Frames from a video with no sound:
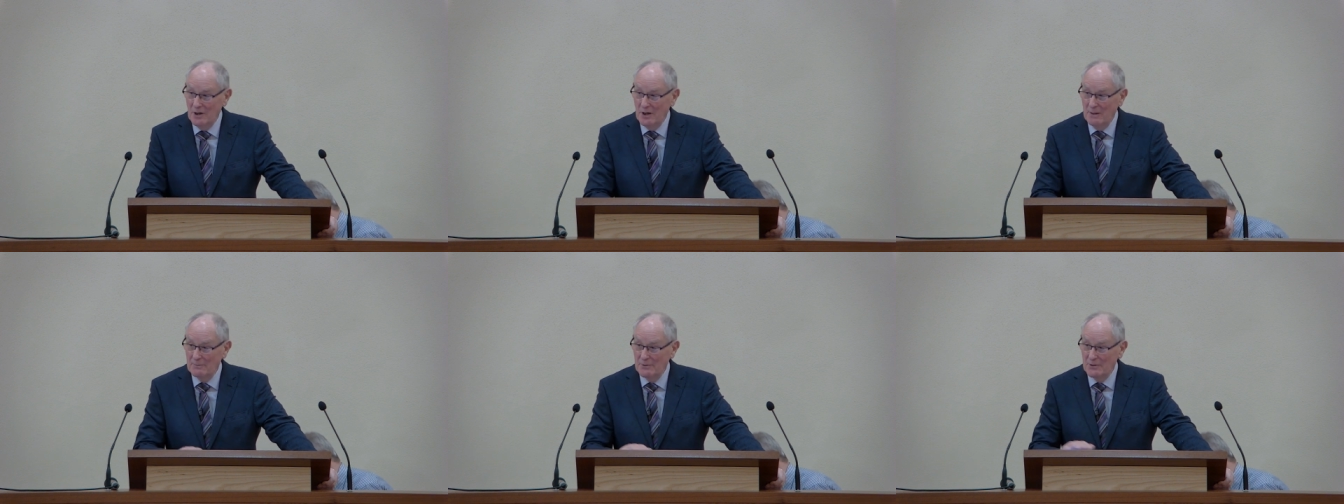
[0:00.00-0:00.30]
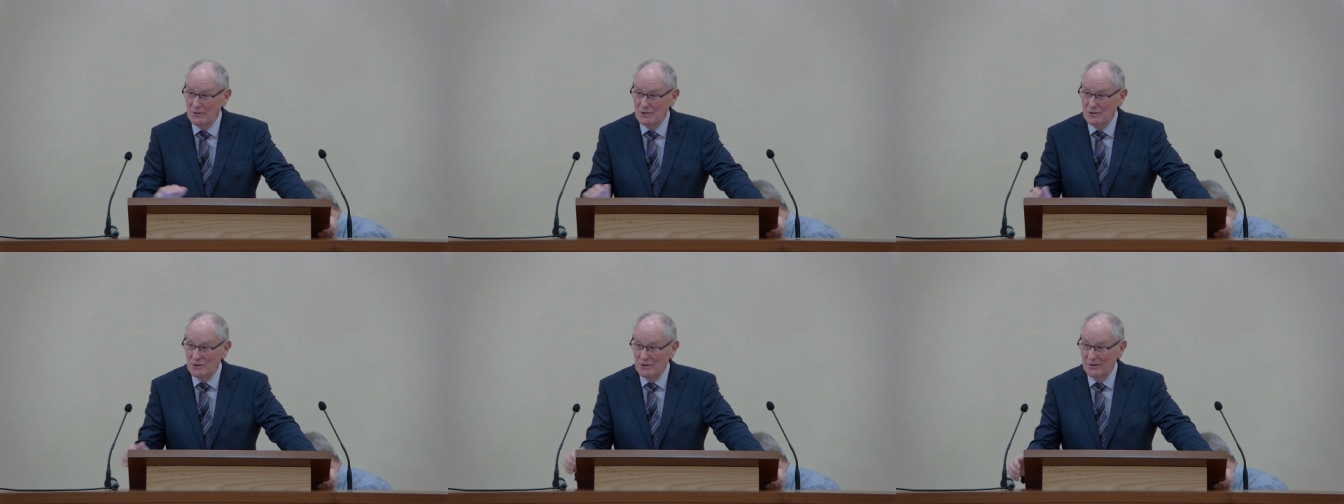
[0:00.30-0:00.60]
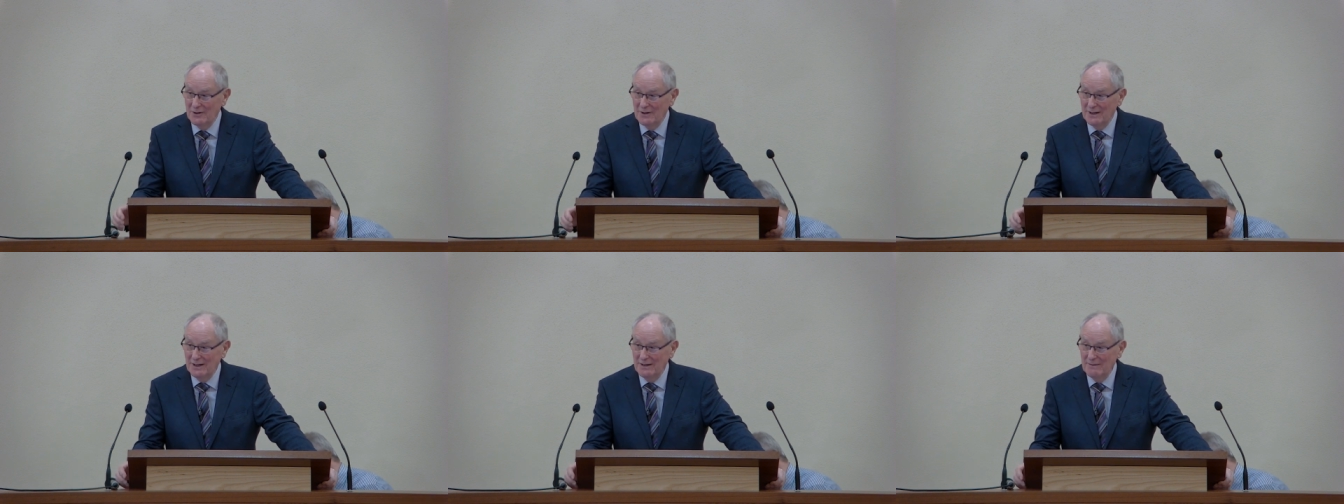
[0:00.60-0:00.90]

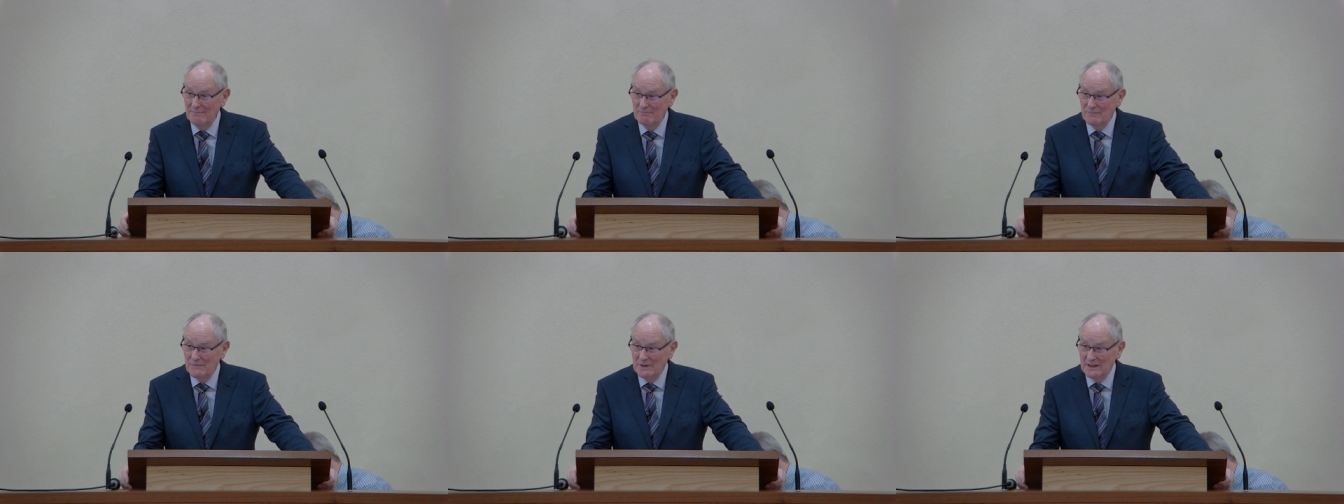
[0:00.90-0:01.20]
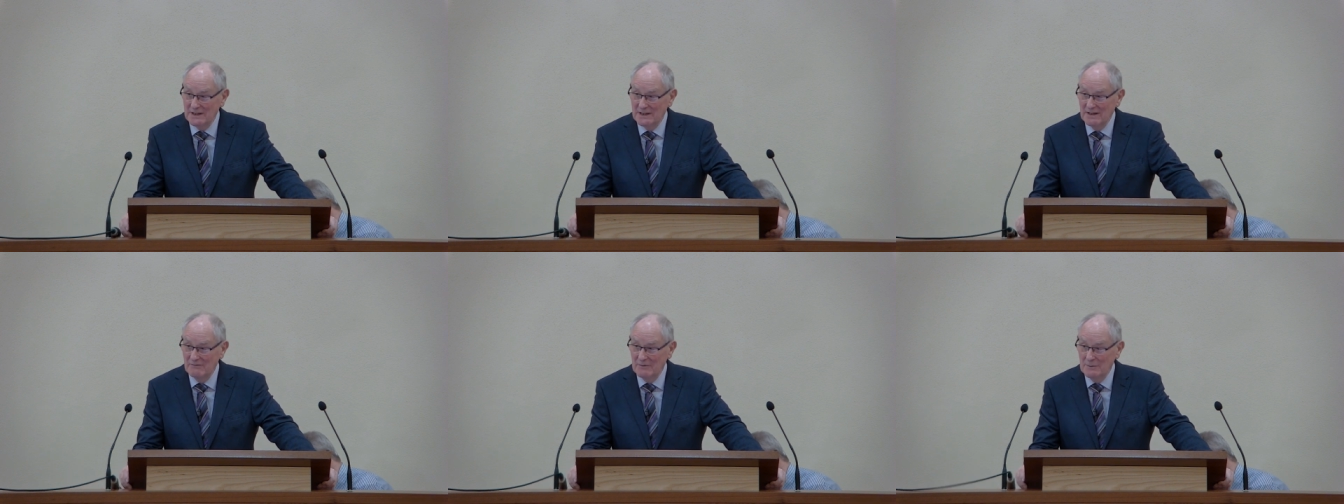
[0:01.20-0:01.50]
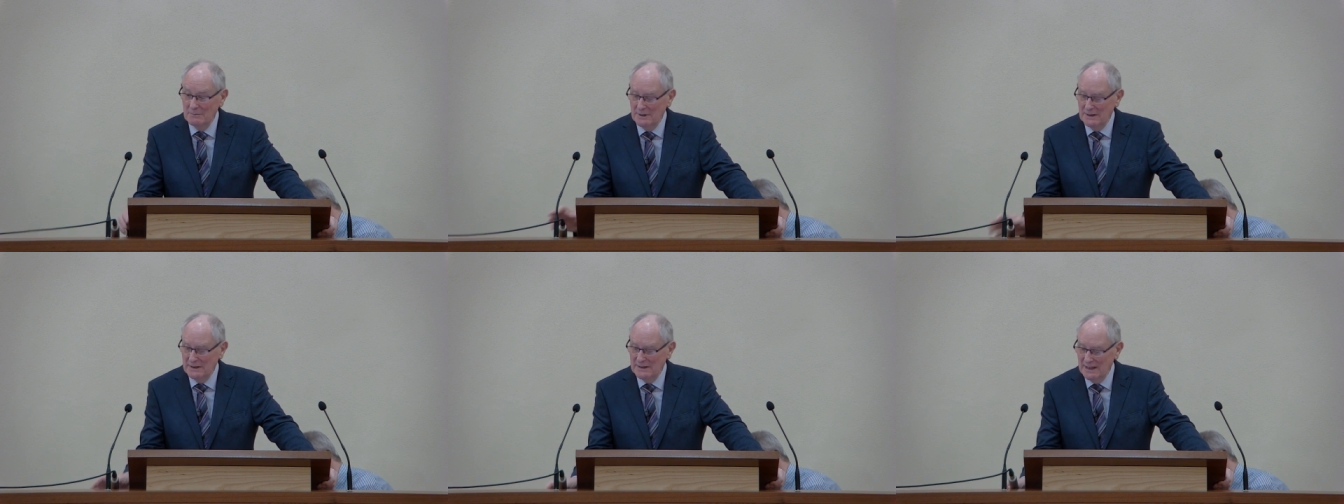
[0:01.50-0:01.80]
opportunity,
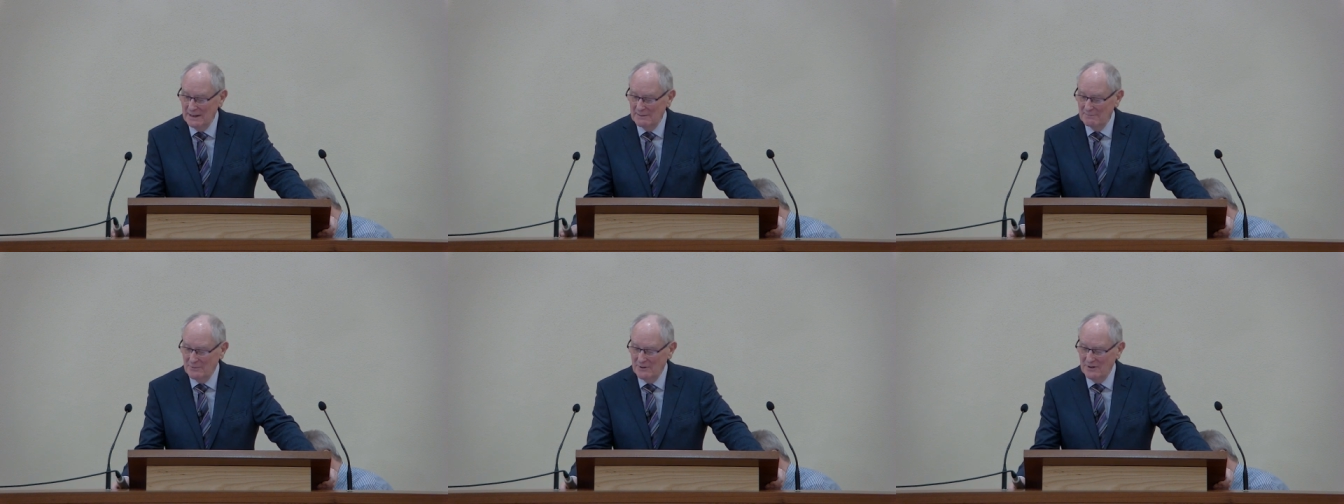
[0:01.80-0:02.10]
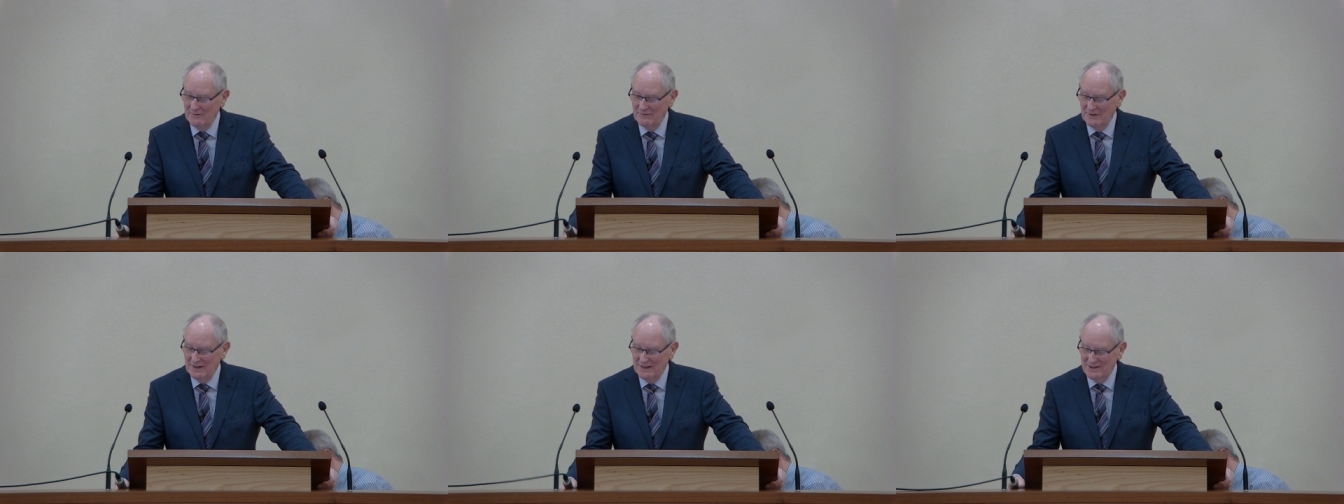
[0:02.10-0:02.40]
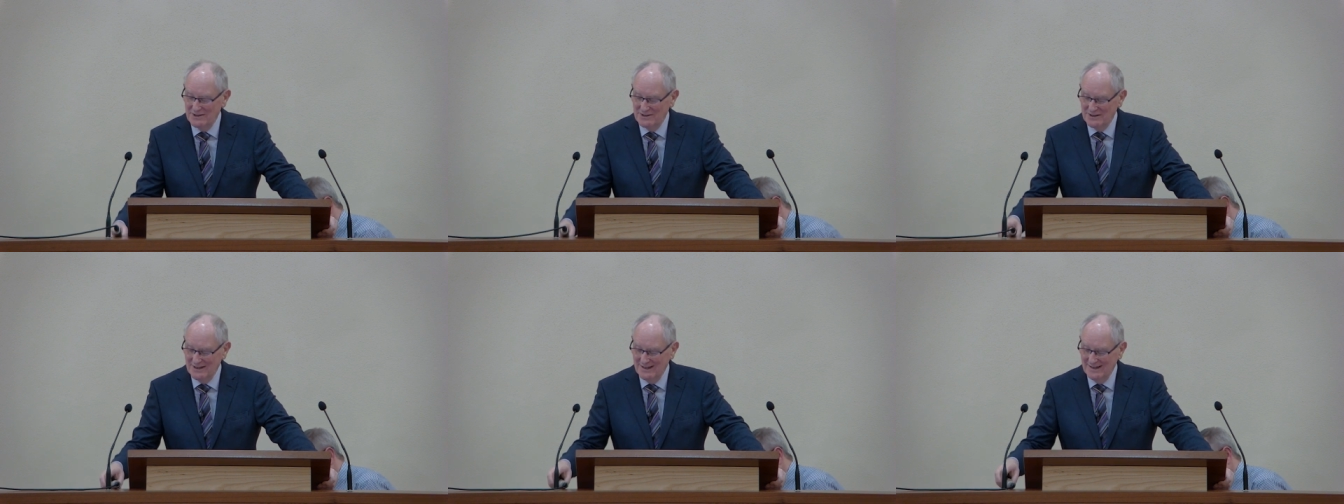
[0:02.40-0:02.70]
giving me that
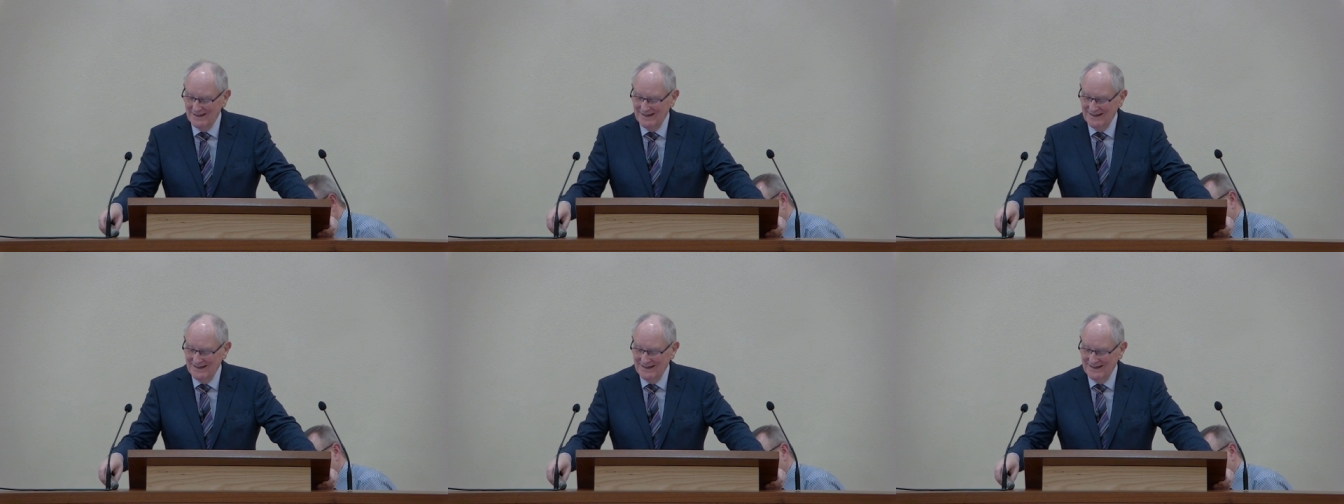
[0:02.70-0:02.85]
privilege.